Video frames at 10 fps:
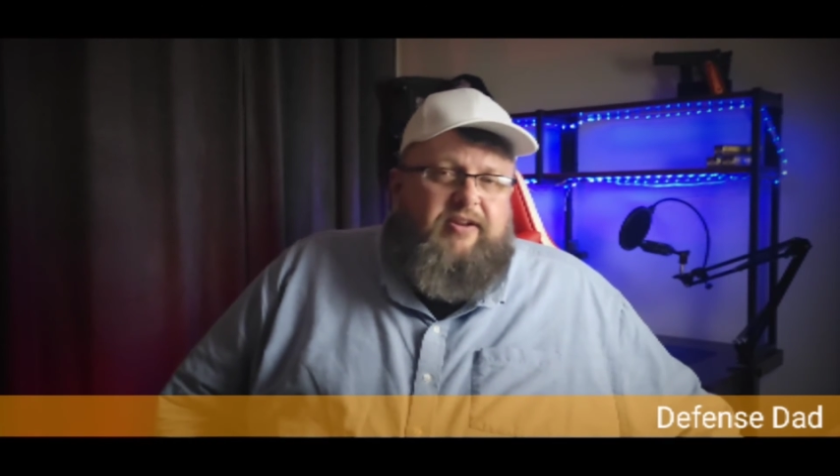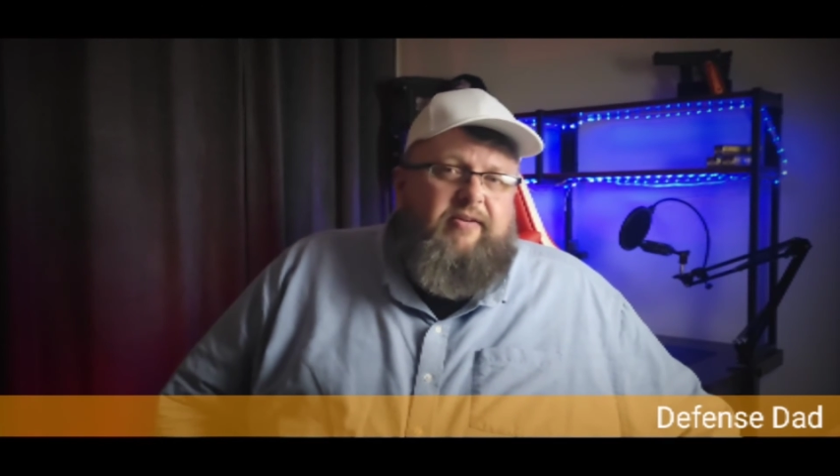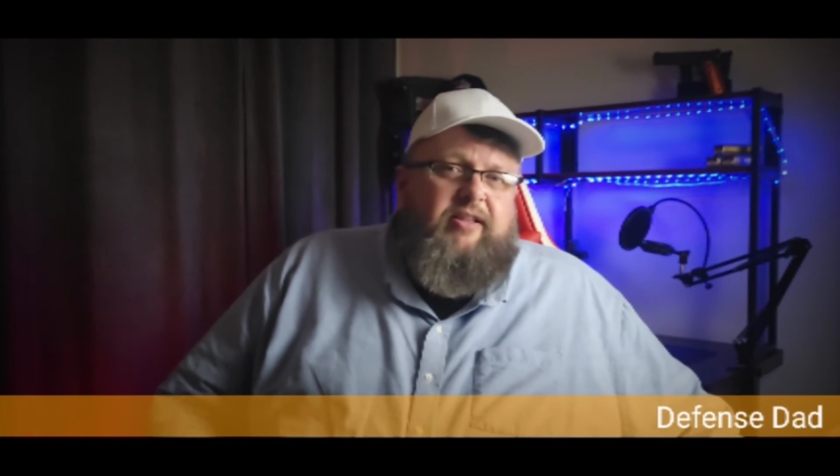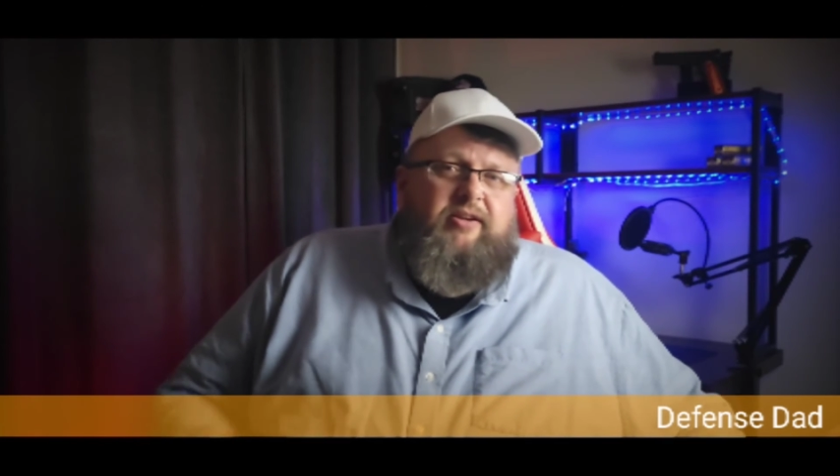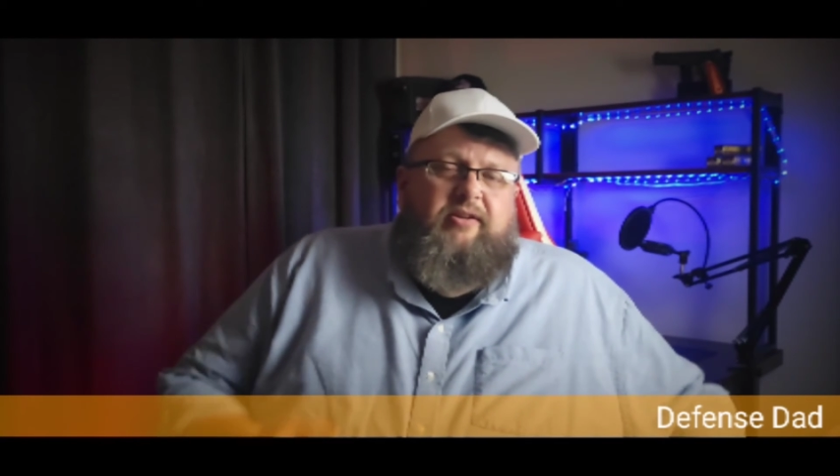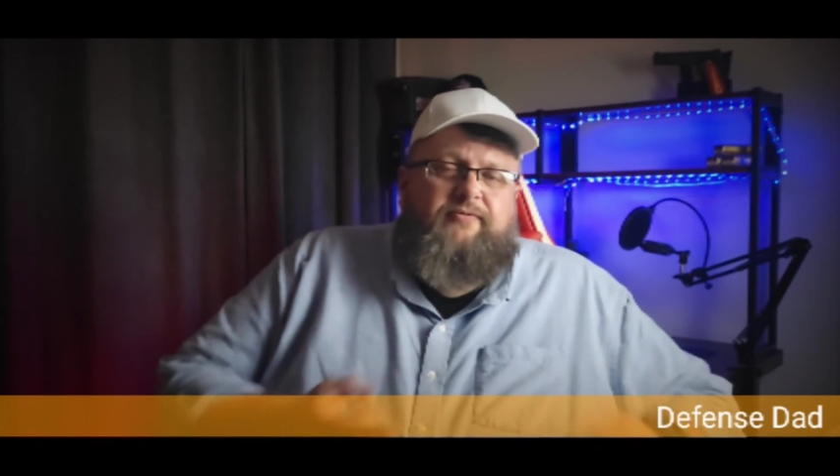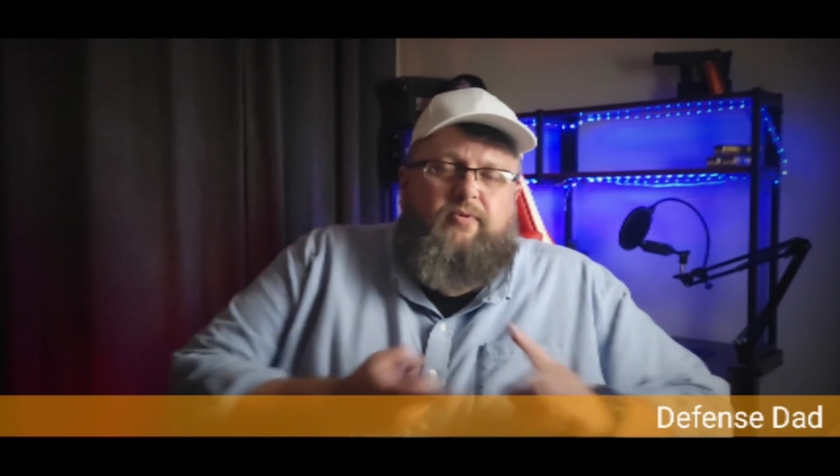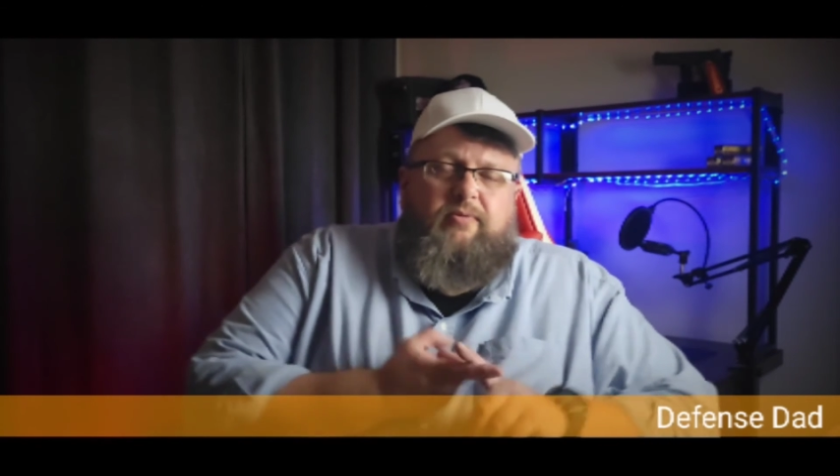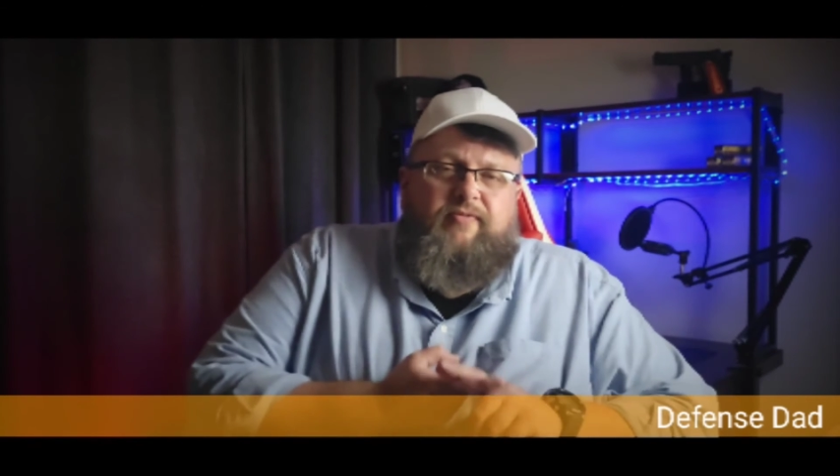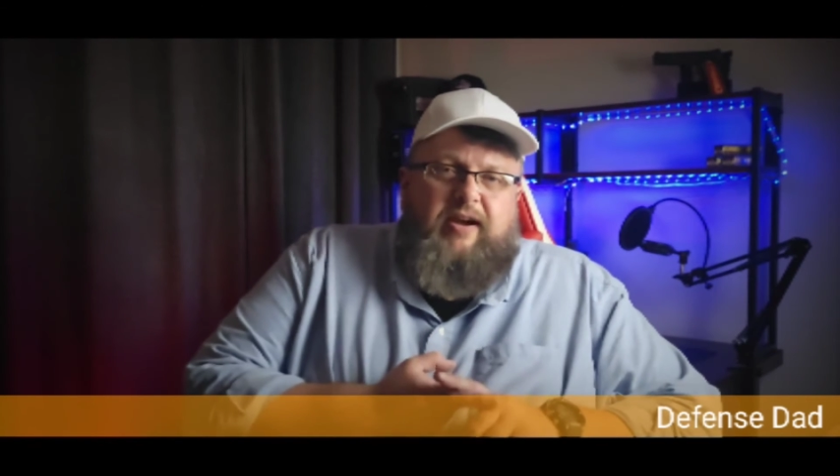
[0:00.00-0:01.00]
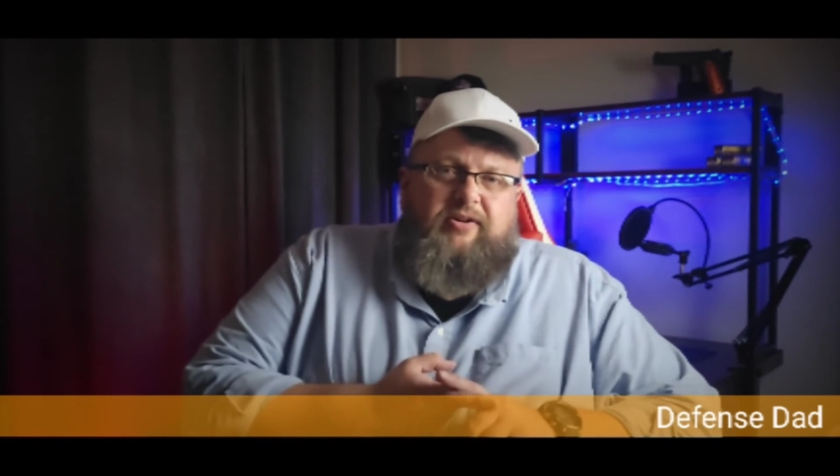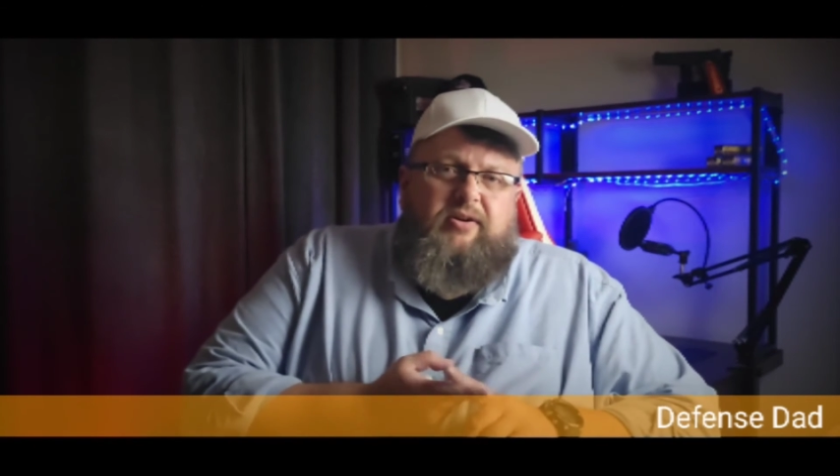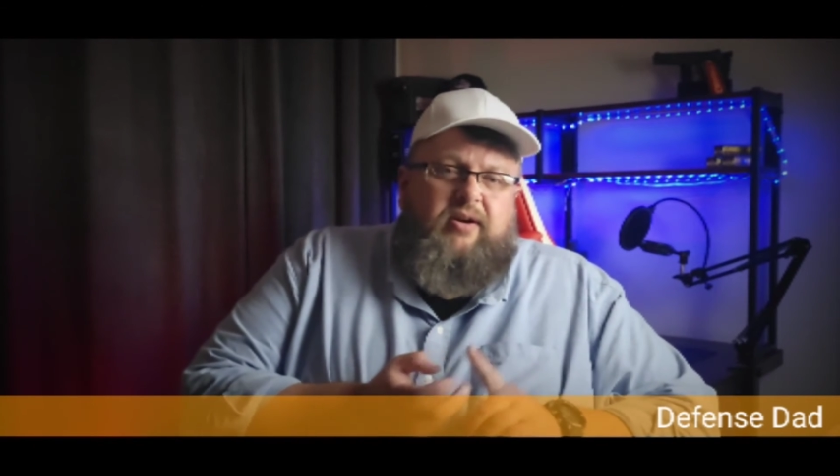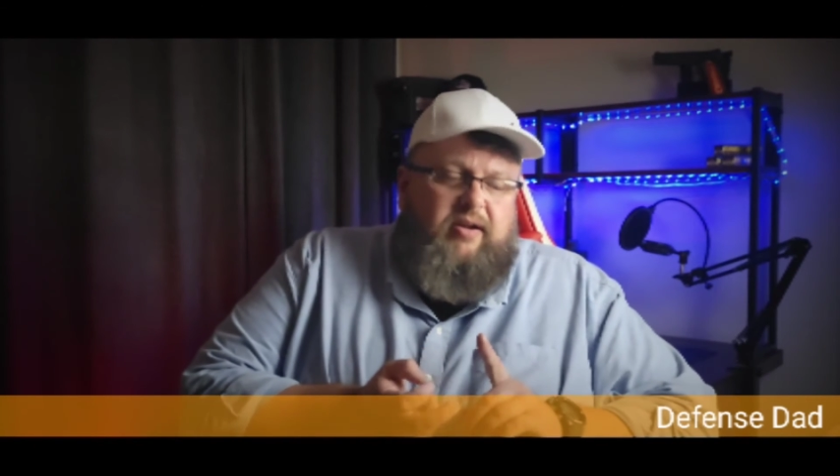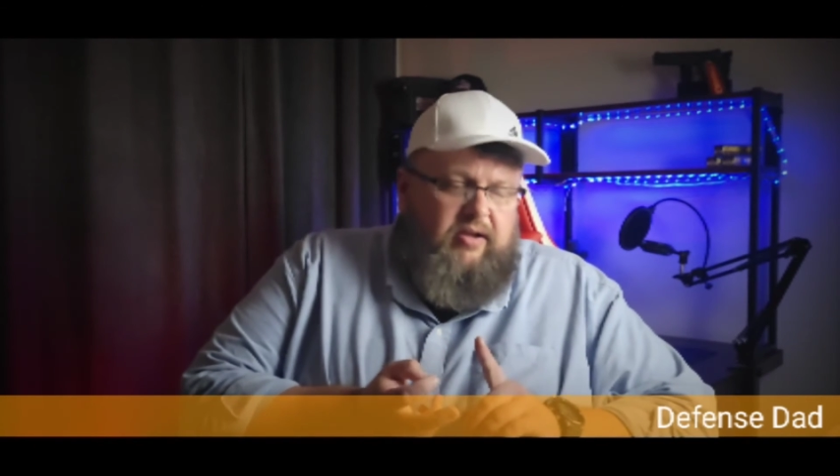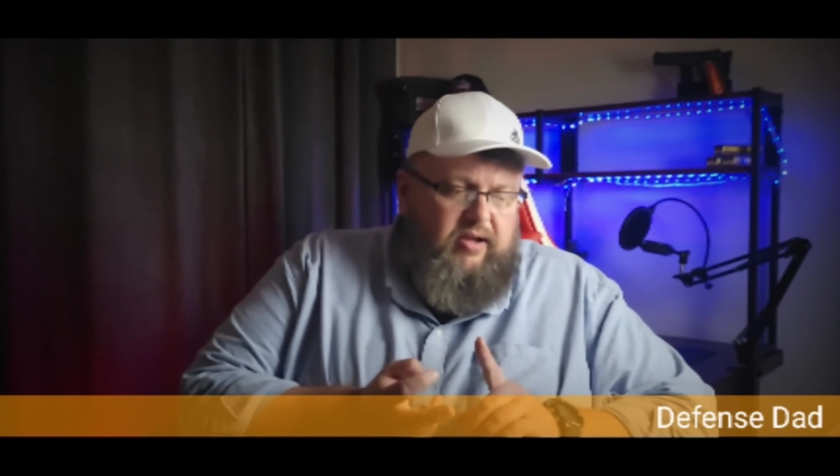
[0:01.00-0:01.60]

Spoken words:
now I got to look at form factor,